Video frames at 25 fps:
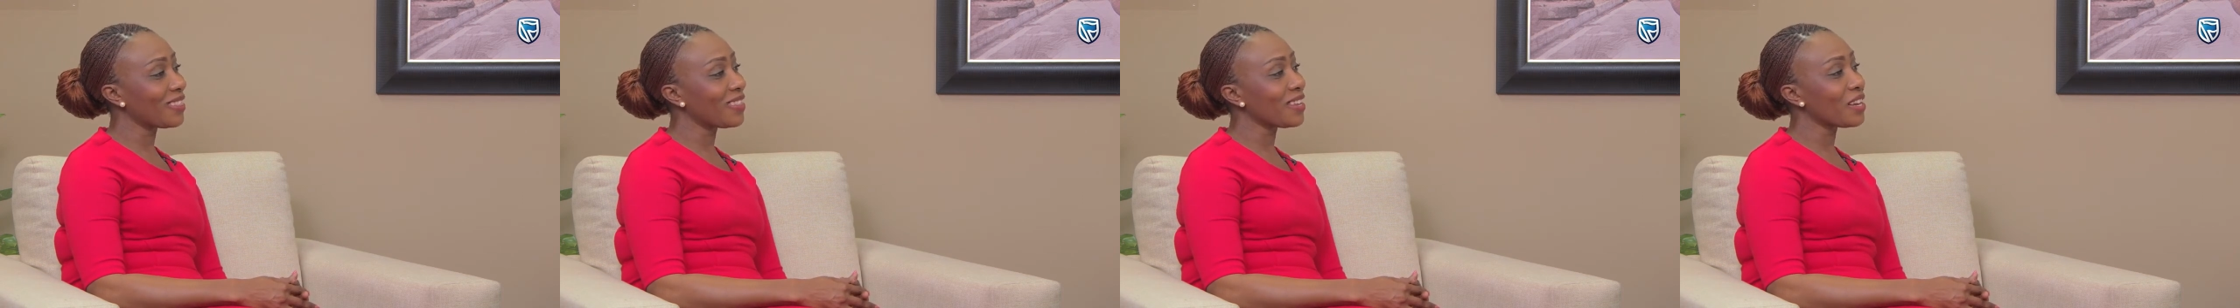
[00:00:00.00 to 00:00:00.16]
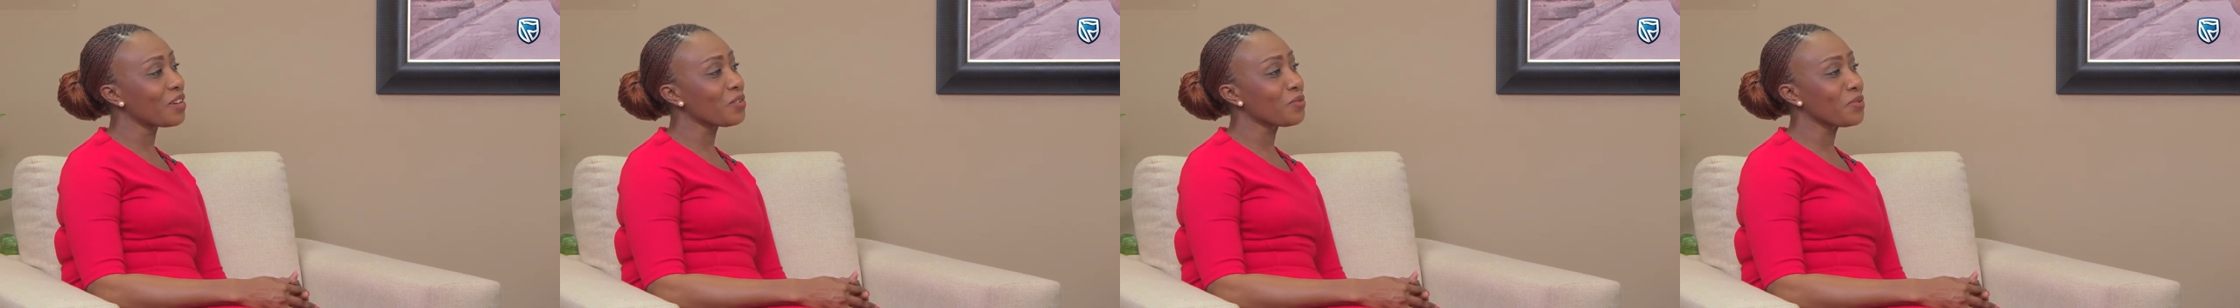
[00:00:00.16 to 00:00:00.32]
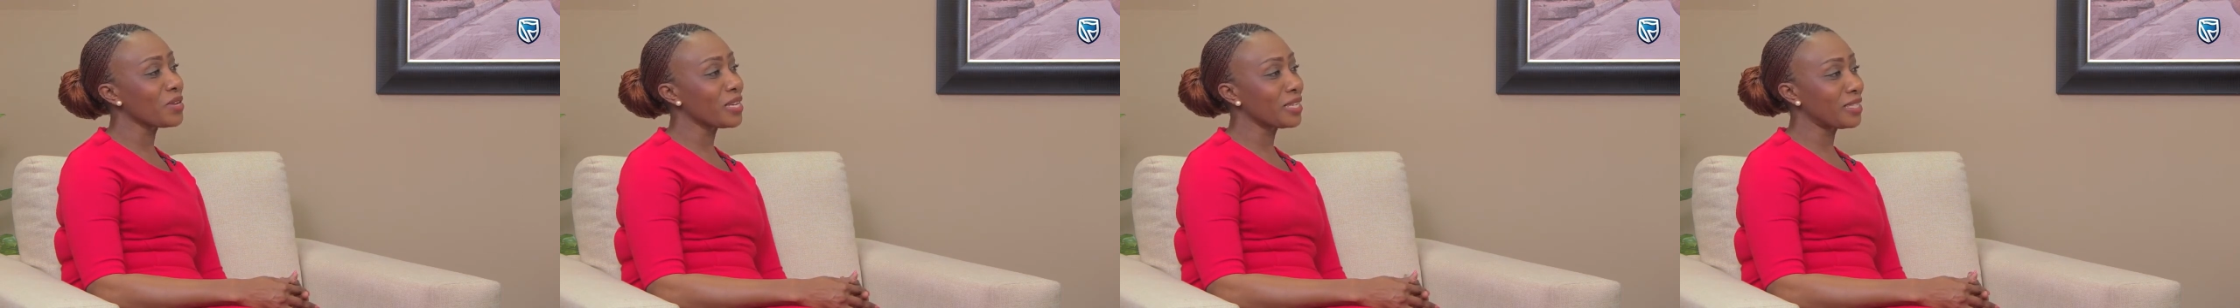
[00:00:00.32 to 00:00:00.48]

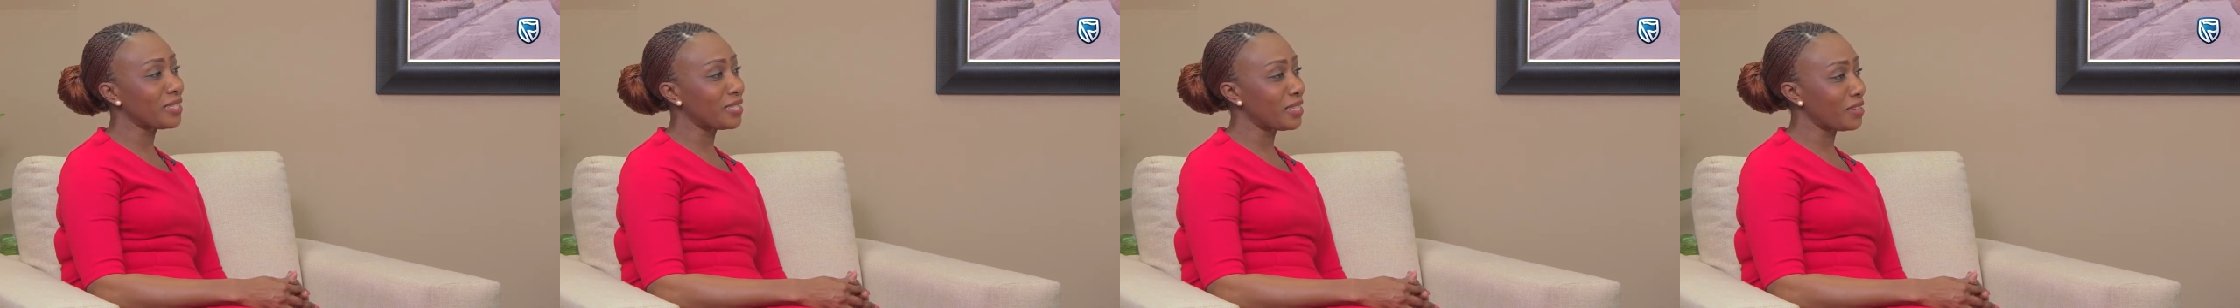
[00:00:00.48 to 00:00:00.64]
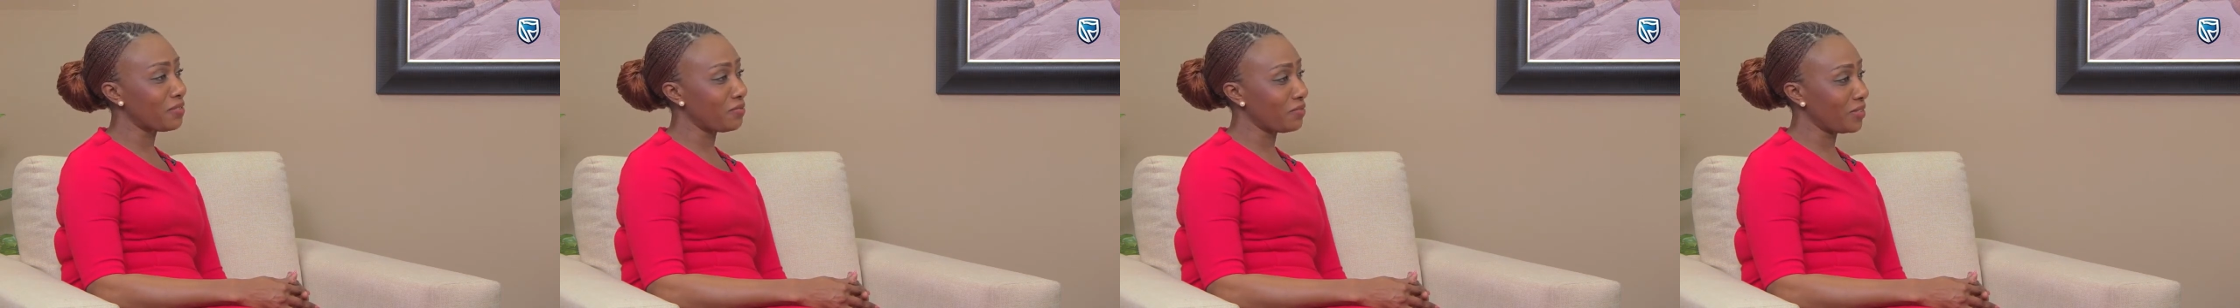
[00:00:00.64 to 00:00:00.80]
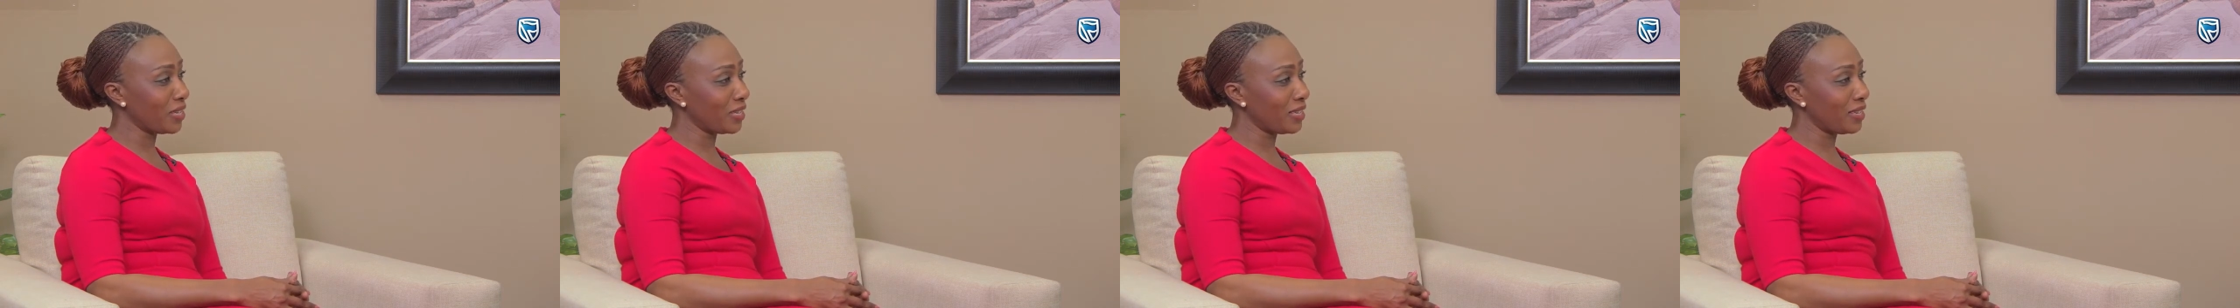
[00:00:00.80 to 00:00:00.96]
There is
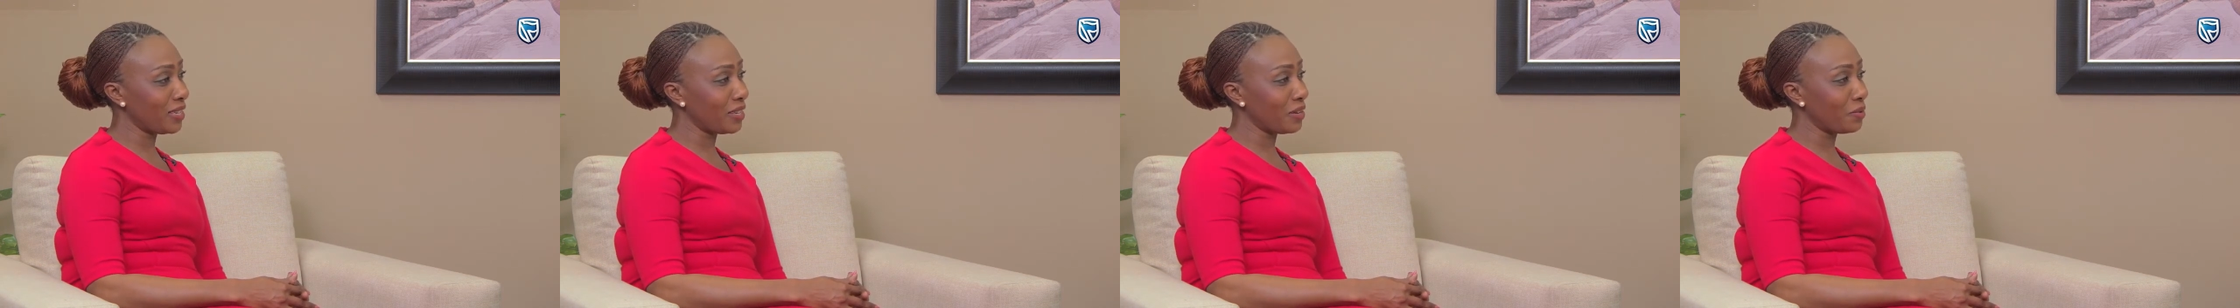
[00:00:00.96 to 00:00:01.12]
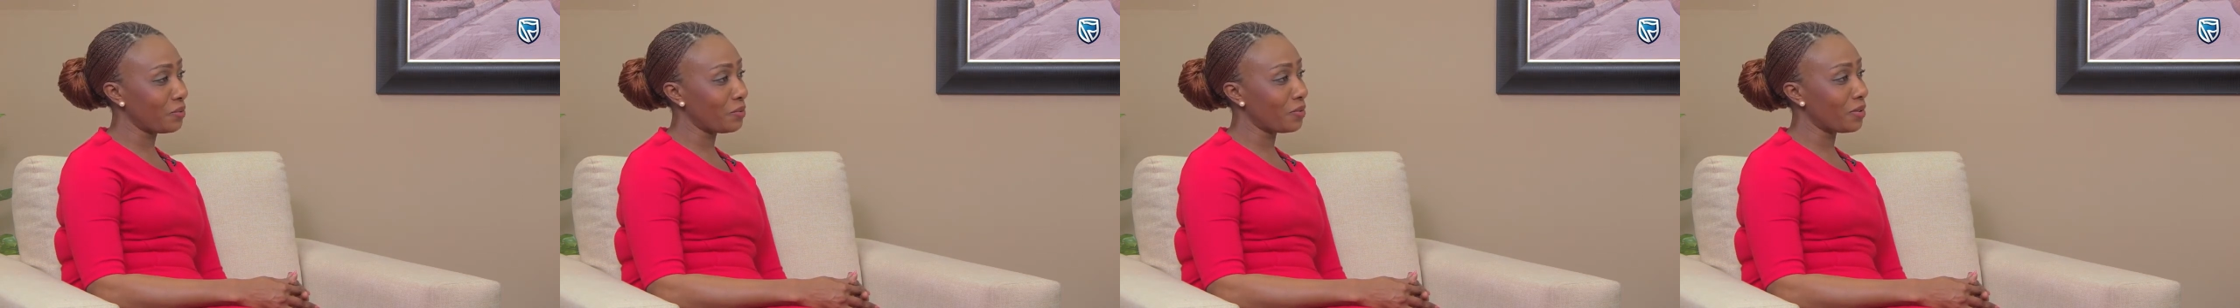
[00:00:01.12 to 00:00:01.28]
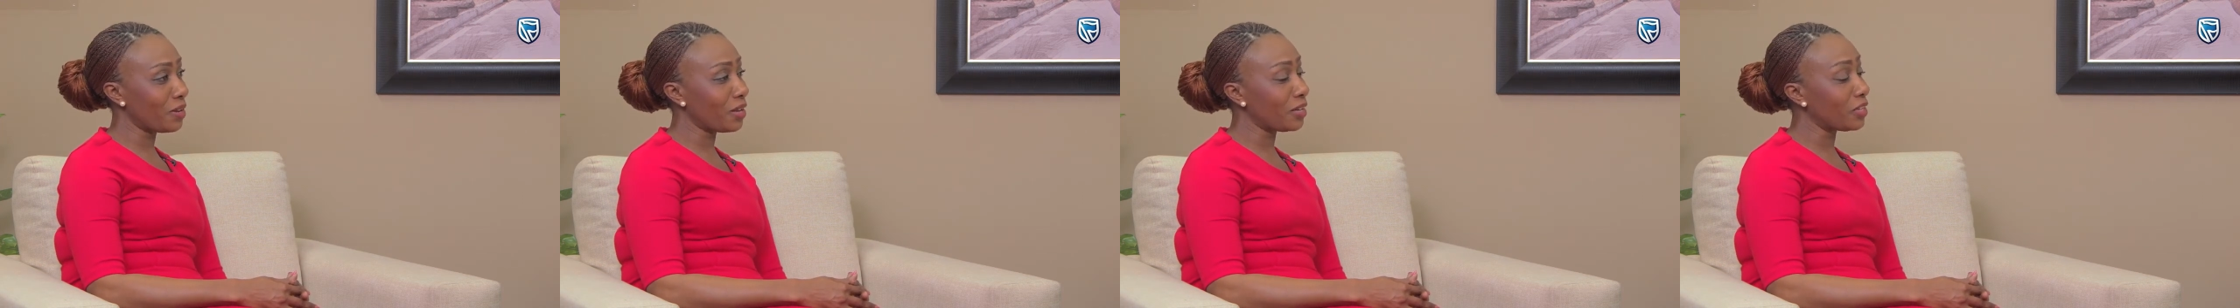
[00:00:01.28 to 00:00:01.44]
definitely
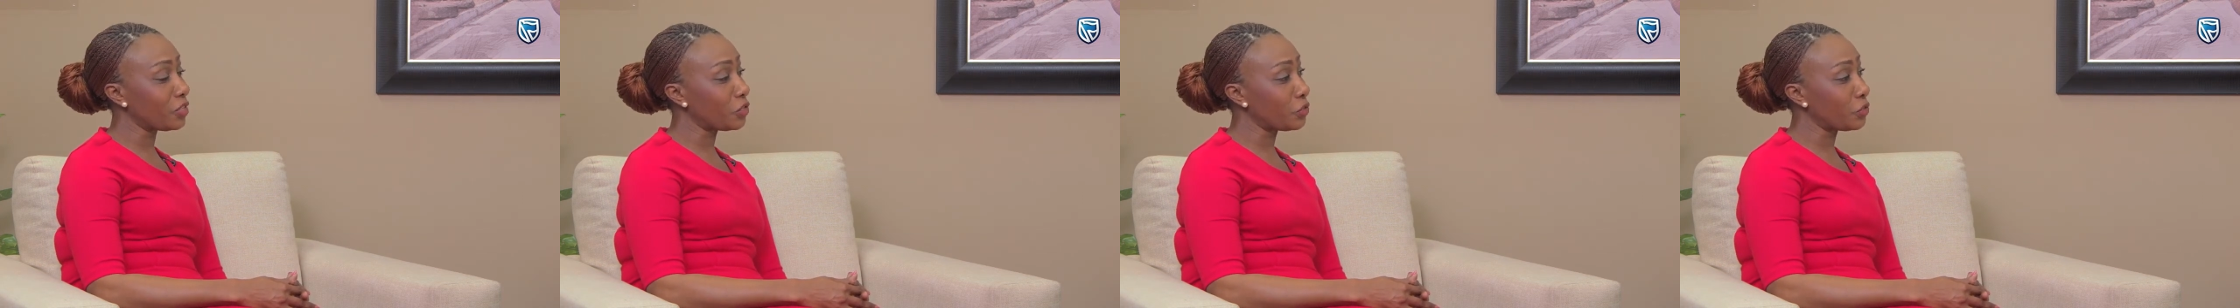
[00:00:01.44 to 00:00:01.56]
an